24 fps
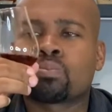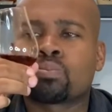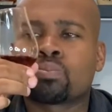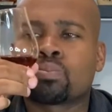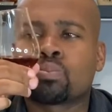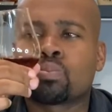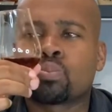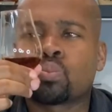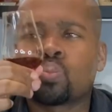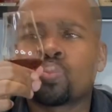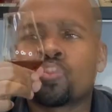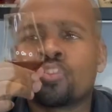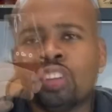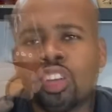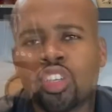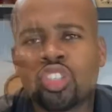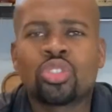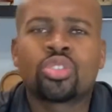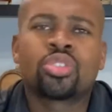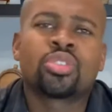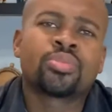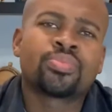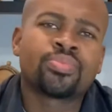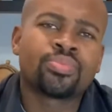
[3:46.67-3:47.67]
The
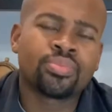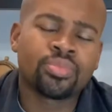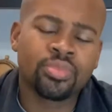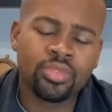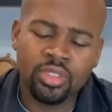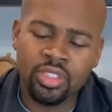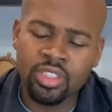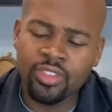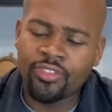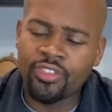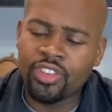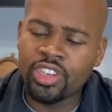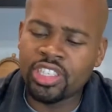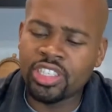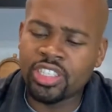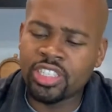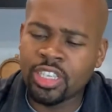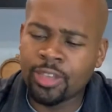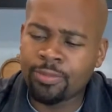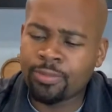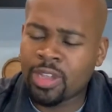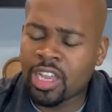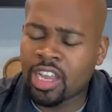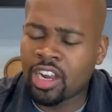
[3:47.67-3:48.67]
first
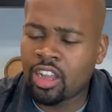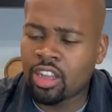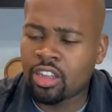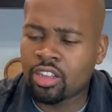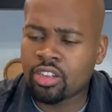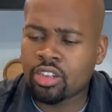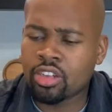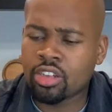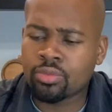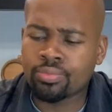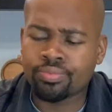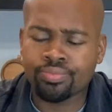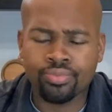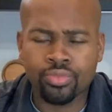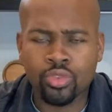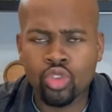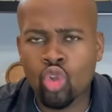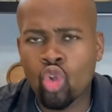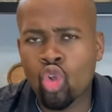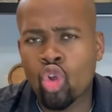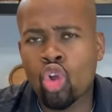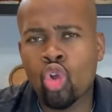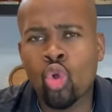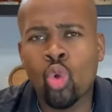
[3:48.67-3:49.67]
sip kind of
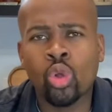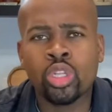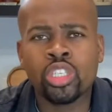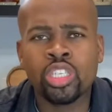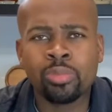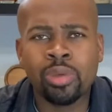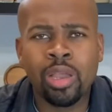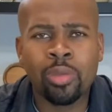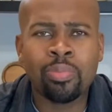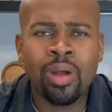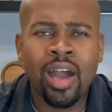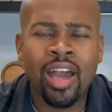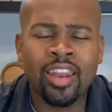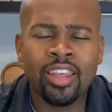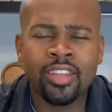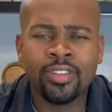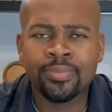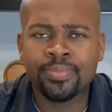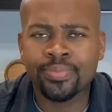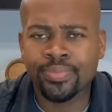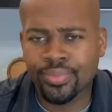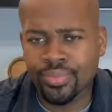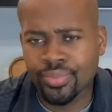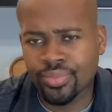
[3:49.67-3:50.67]
coated my
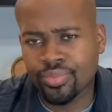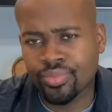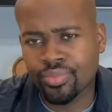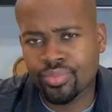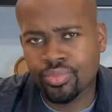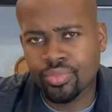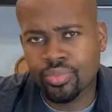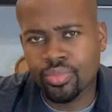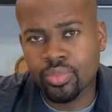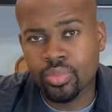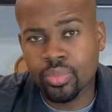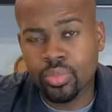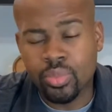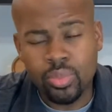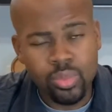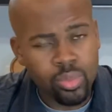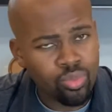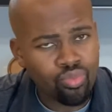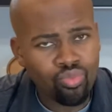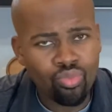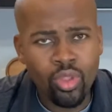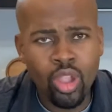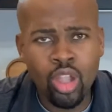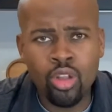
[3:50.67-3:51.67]
palate,
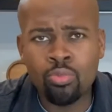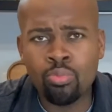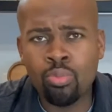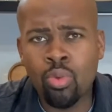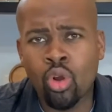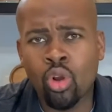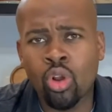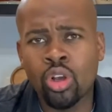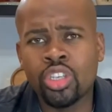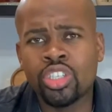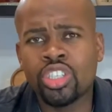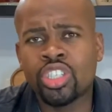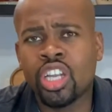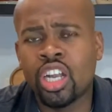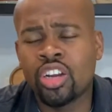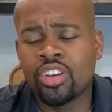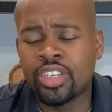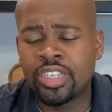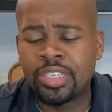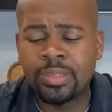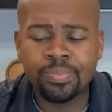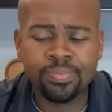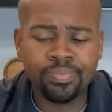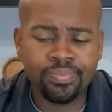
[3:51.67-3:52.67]
brought all the
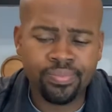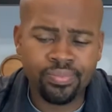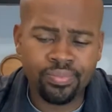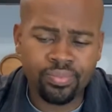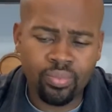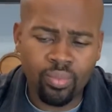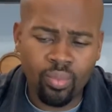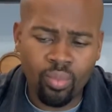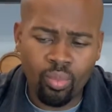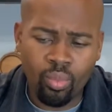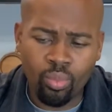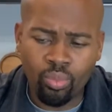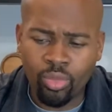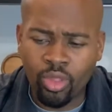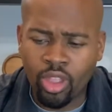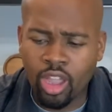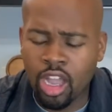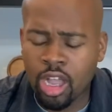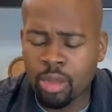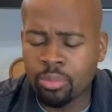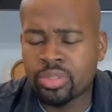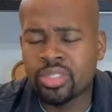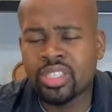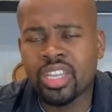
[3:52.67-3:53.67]
sherry.
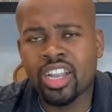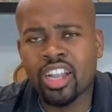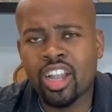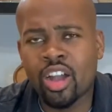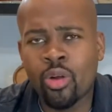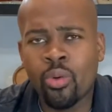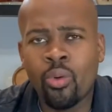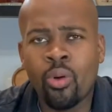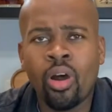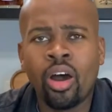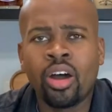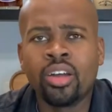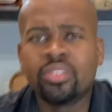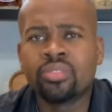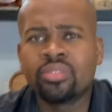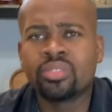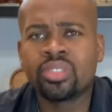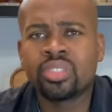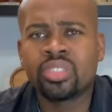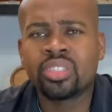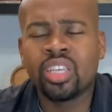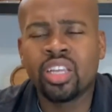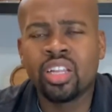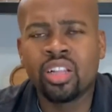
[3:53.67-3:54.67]
Second one,
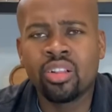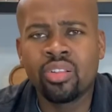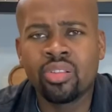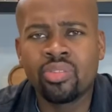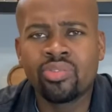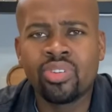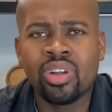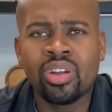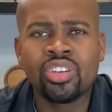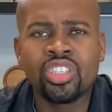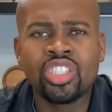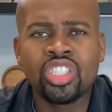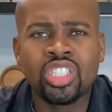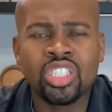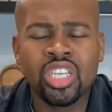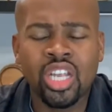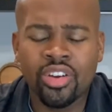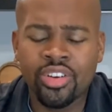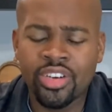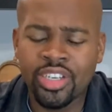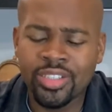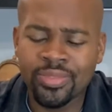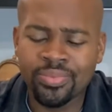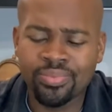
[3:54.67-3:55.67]
still very
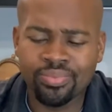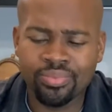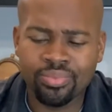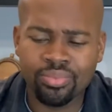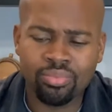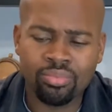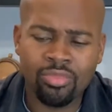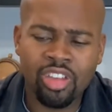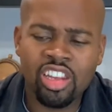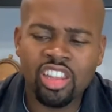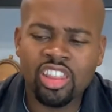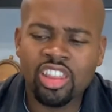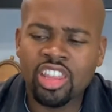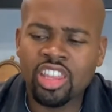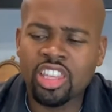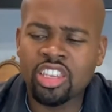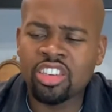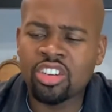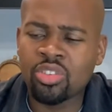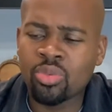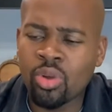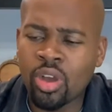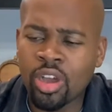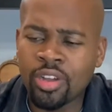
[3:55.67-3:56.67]
sherry. By the
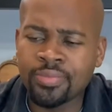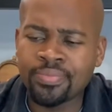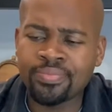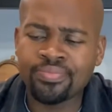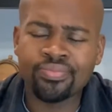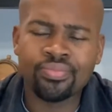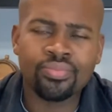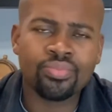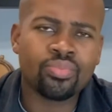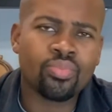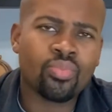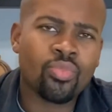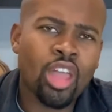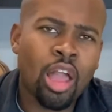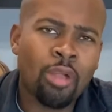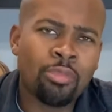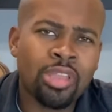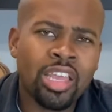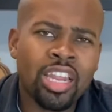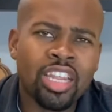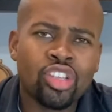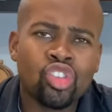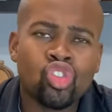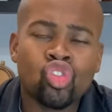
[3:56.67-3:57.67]
third one, I'm
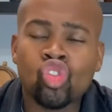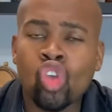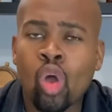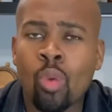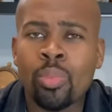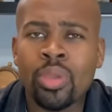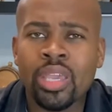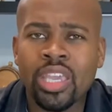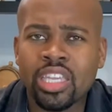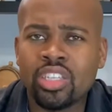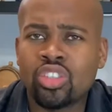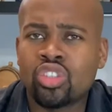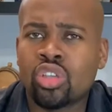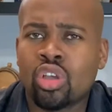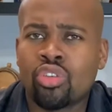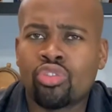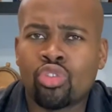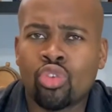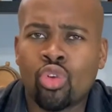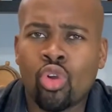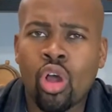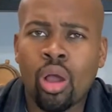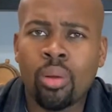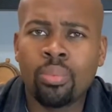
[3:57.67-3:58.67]
getting some hints of
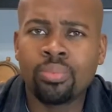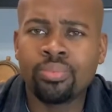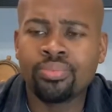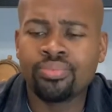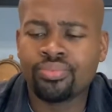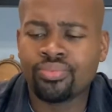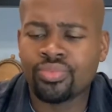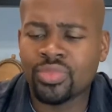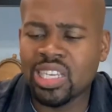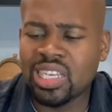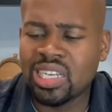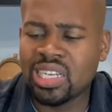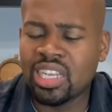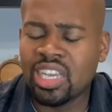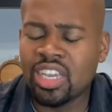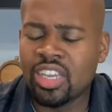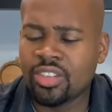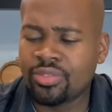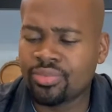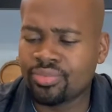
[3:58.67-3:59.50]
rum in there.